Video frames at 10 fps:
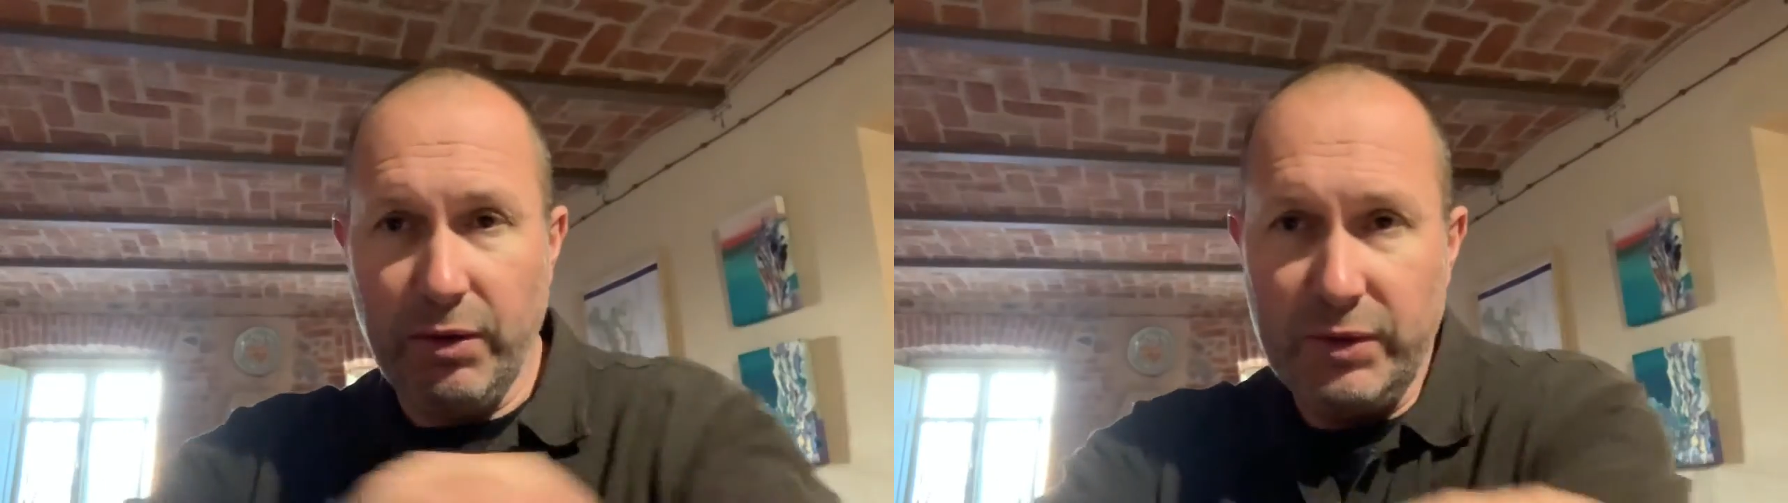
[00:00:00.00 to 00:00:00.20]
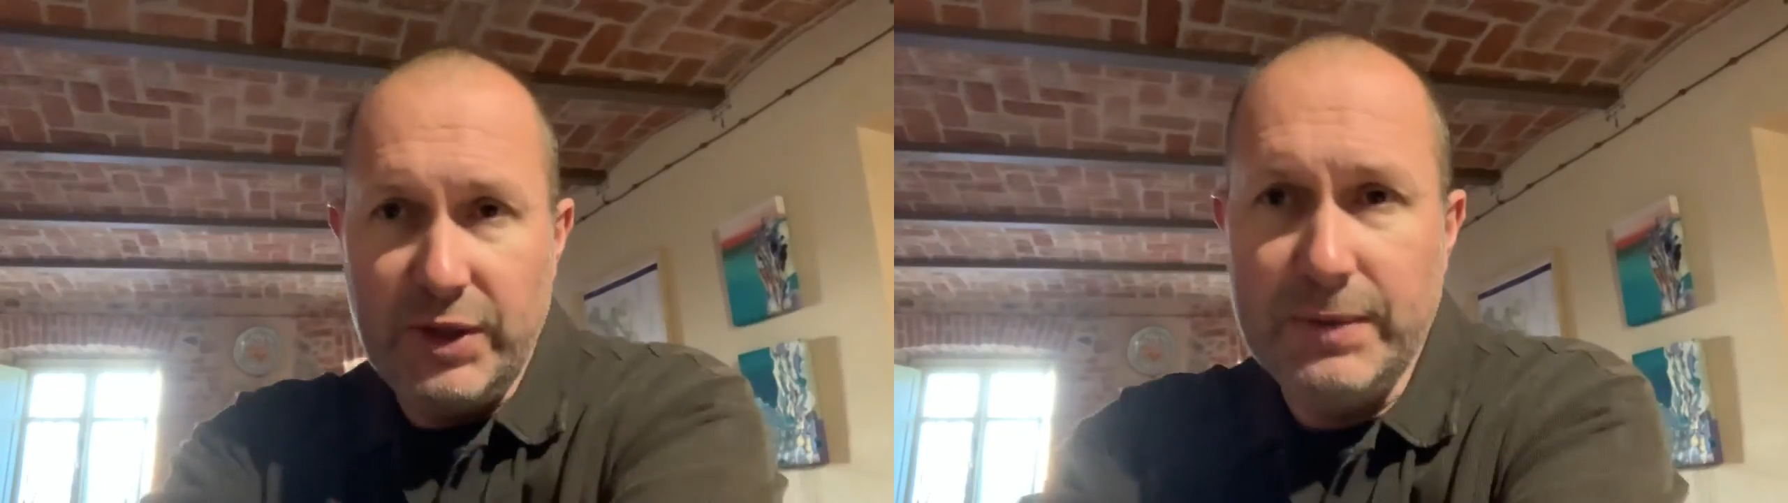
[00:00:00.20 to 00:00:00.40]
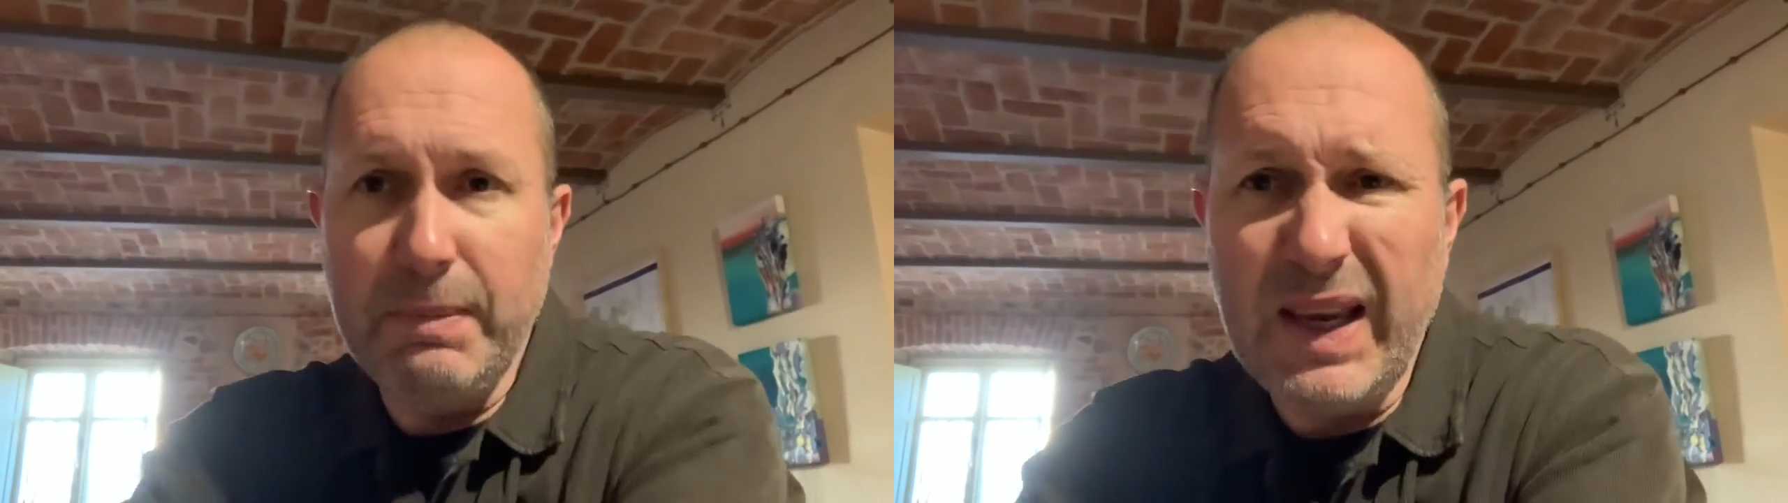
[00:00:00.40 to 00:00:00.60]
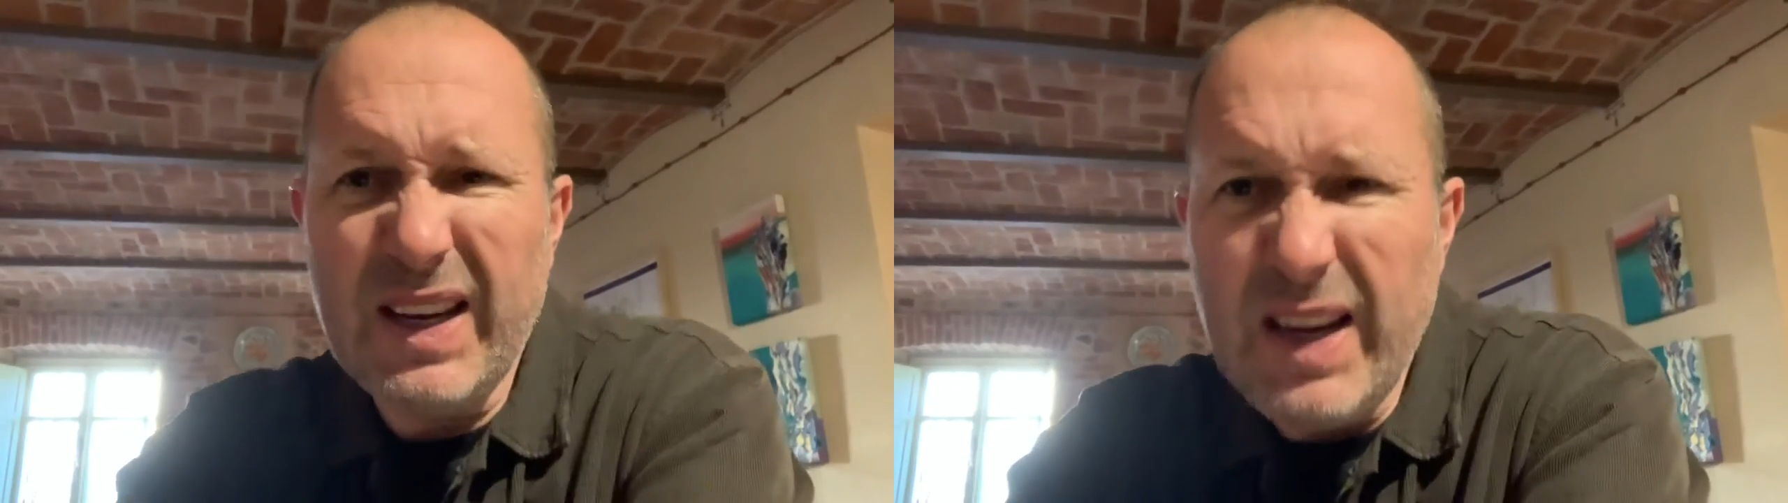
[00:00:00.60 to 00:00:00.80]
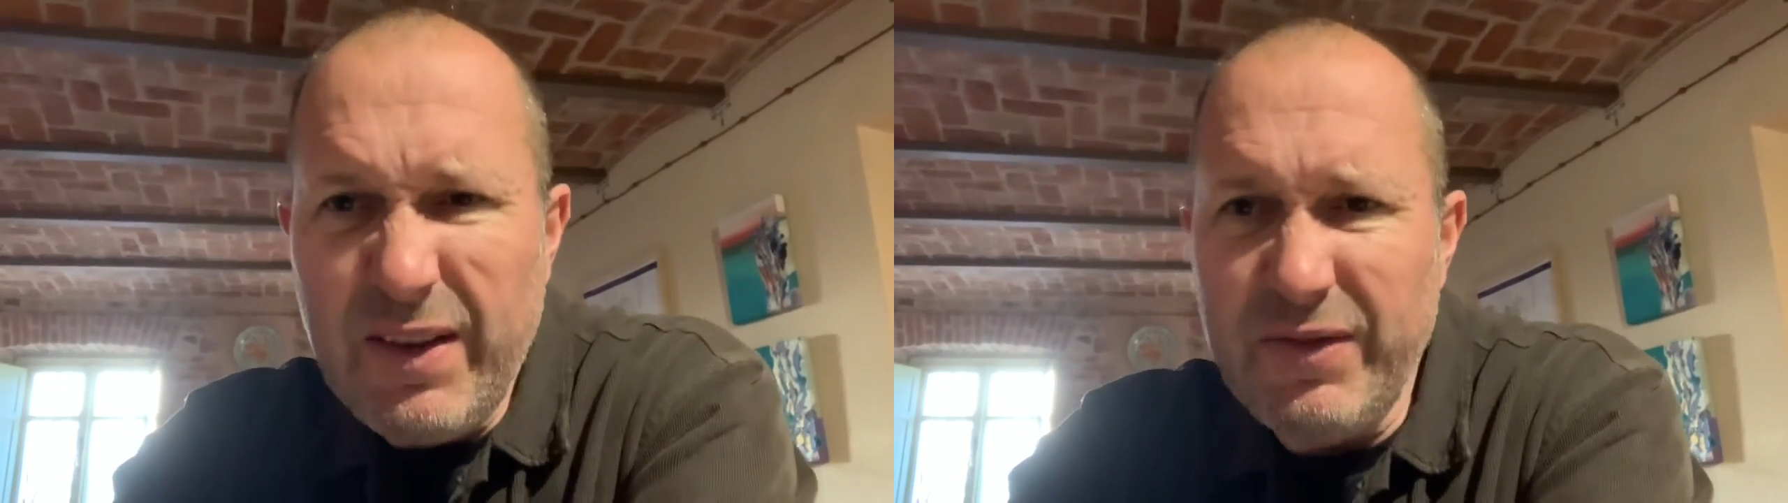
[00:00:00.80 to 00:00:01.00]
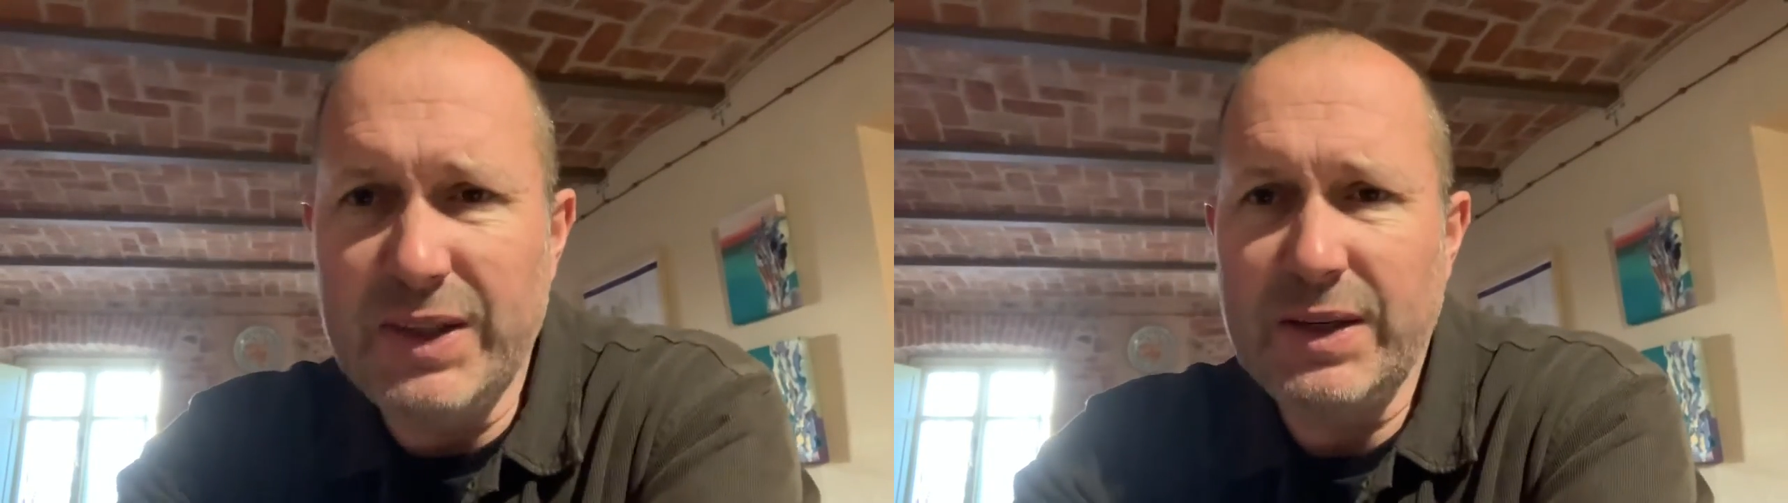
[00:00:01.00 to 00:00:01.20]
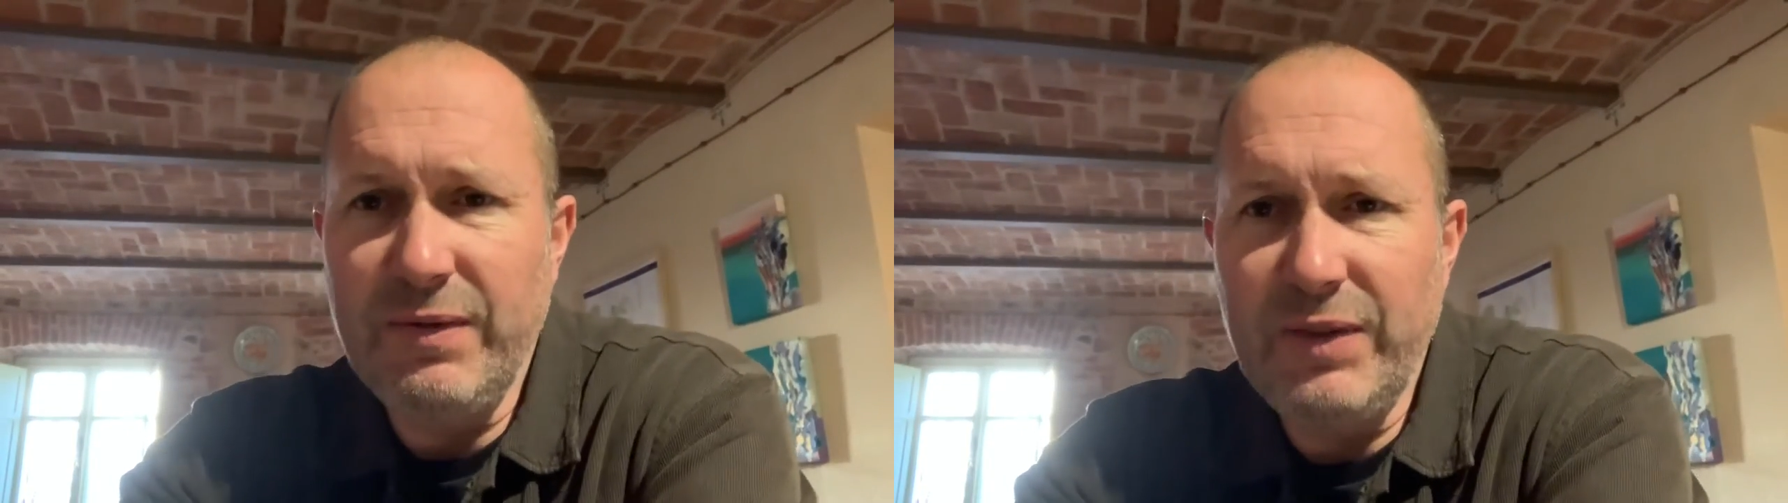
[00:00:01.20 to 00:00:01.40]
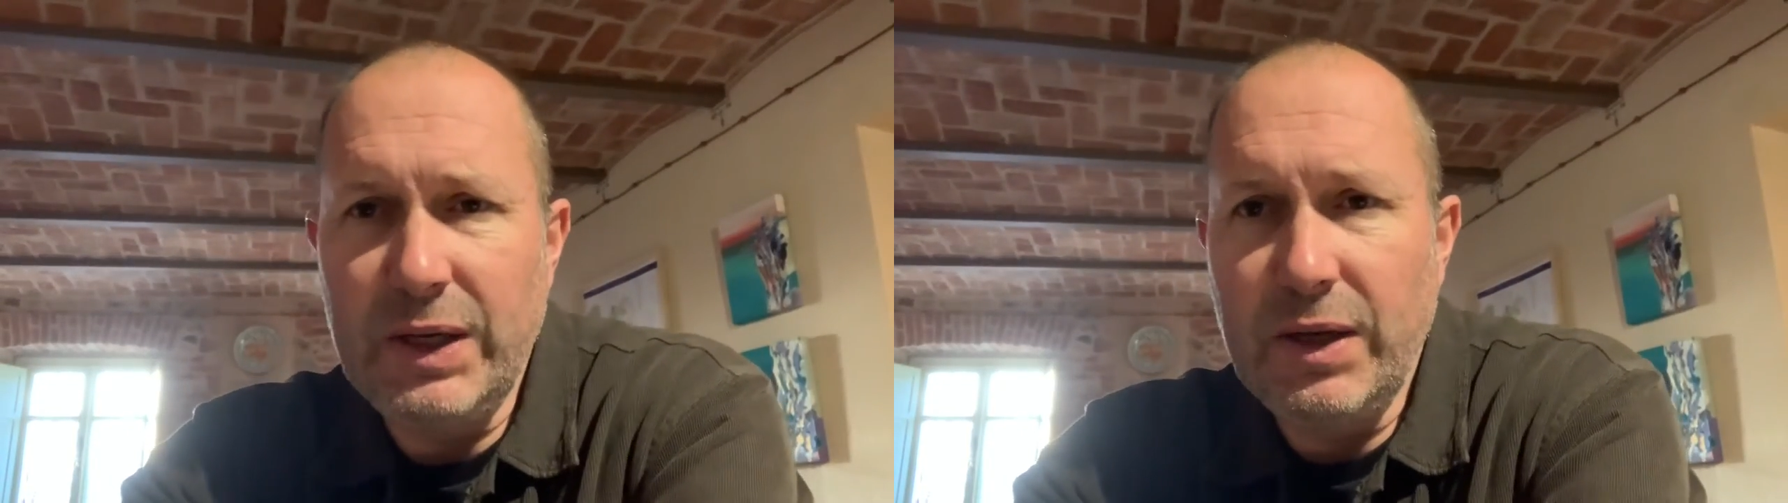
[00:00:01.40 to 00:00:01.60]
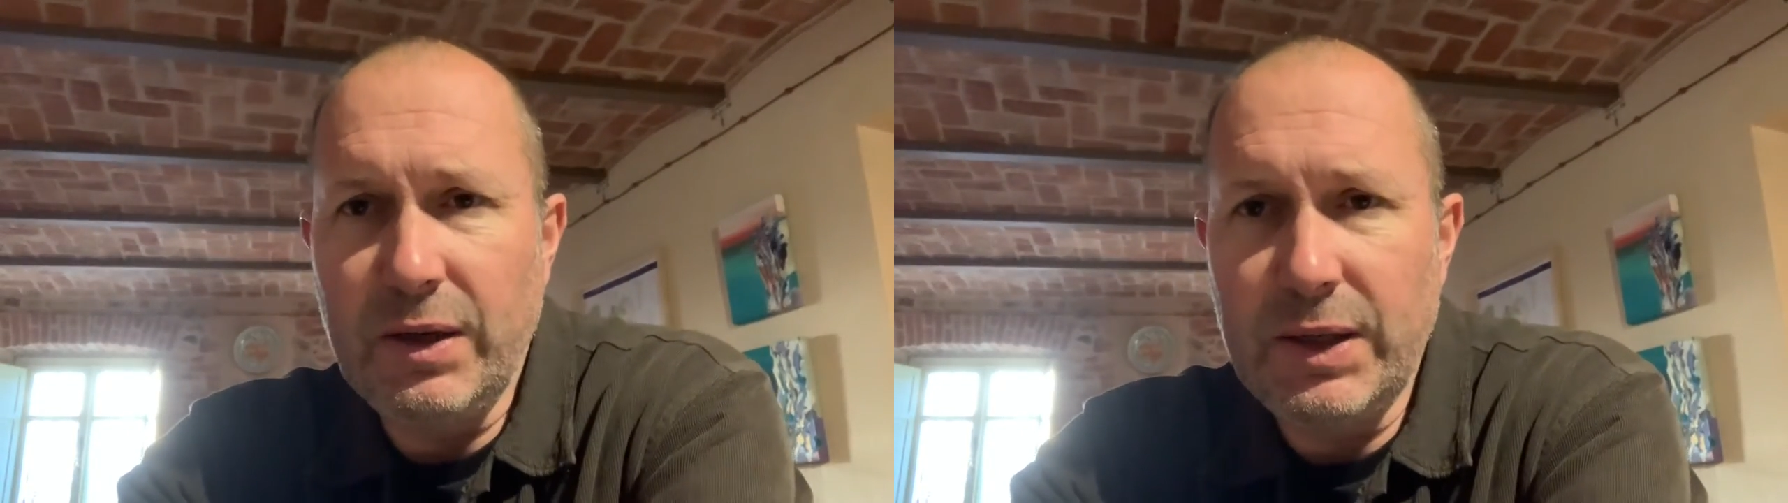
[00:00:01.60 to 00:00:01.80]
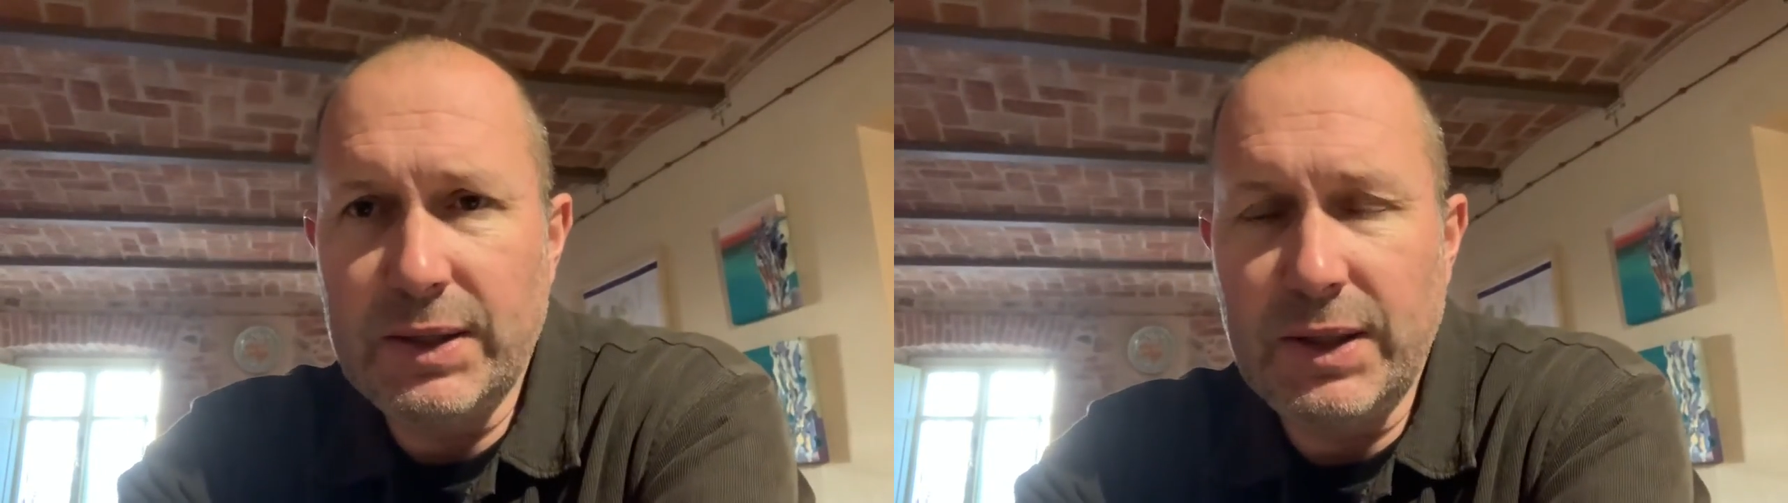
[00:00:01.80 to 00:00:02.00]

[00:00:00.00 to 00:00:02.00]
which is a magnificent vineyard.